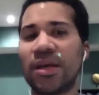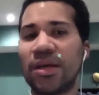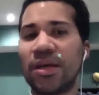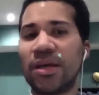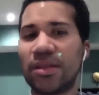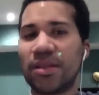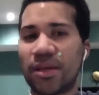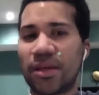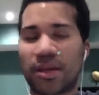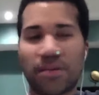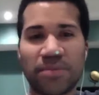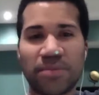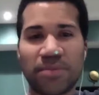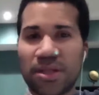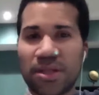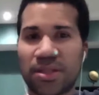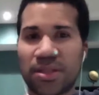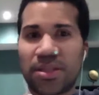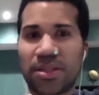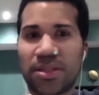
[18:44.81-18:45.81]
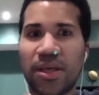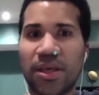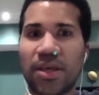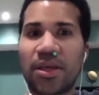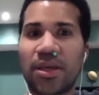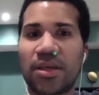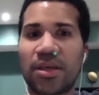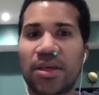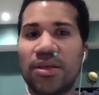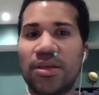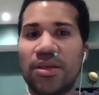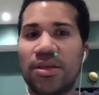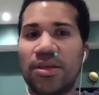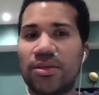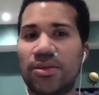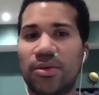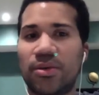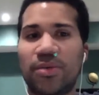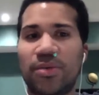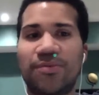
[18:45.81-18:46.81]
Like I'm not saying,
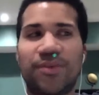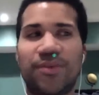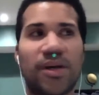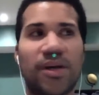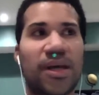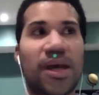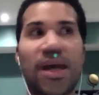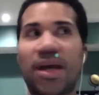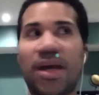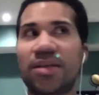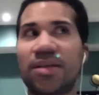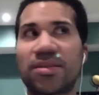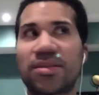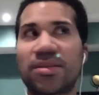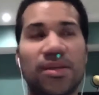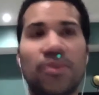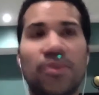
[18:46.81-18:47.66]
if I ask it,